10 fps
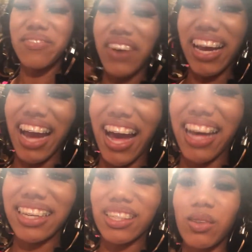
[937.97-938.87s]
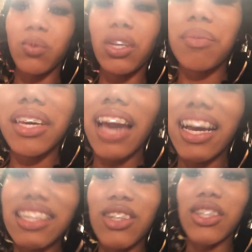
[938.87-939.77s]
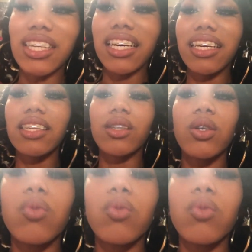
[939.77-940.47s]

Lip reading: Bye guys. Give me you guys a Krista Kiss.